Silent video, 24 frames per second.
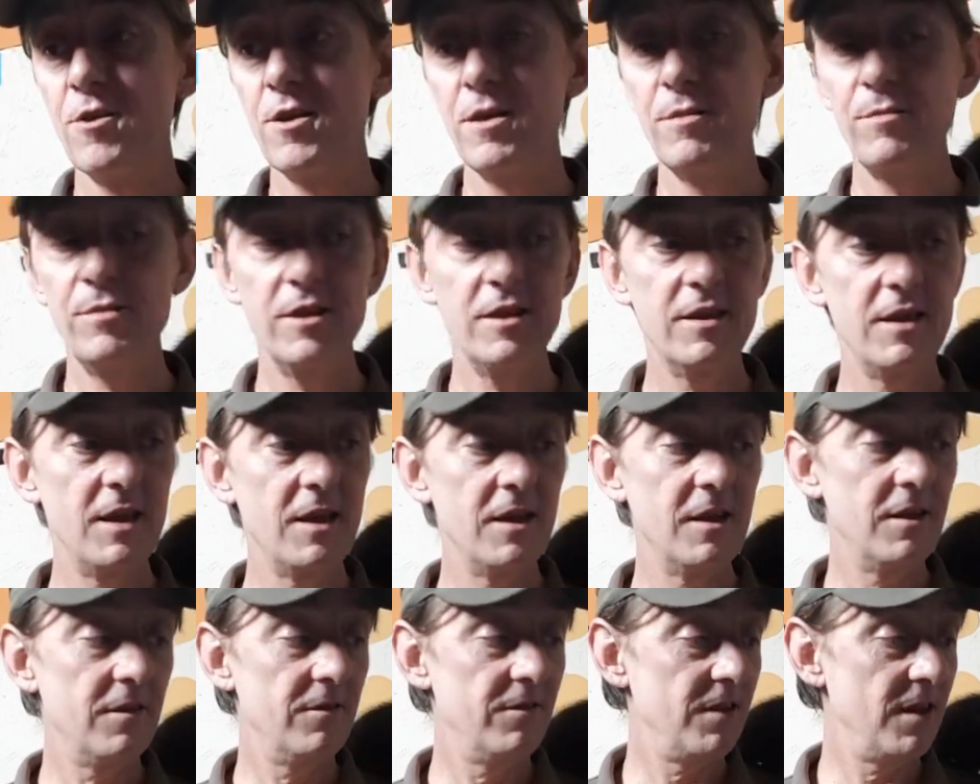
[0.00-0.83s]
let me
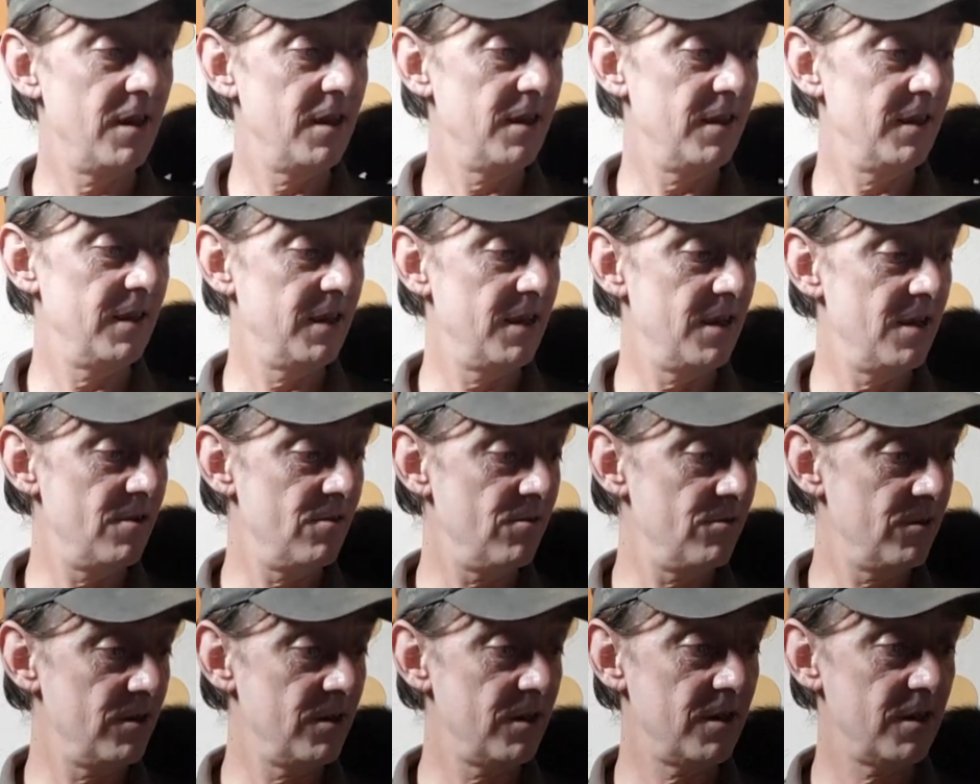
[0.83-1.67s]
think of anything
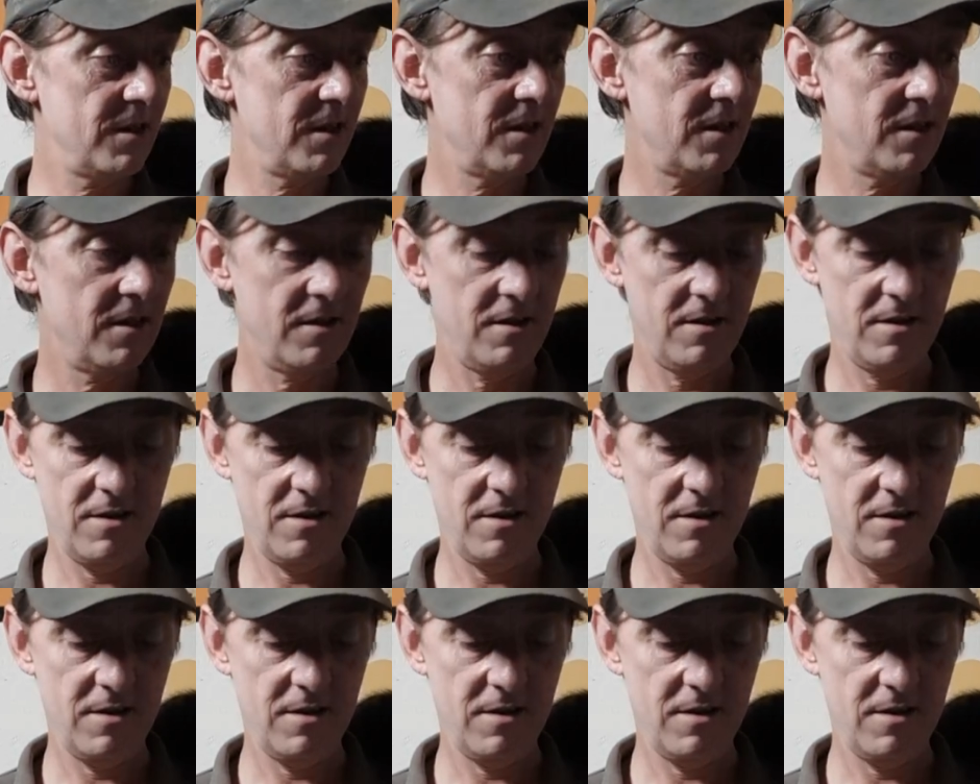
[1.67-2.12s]
else.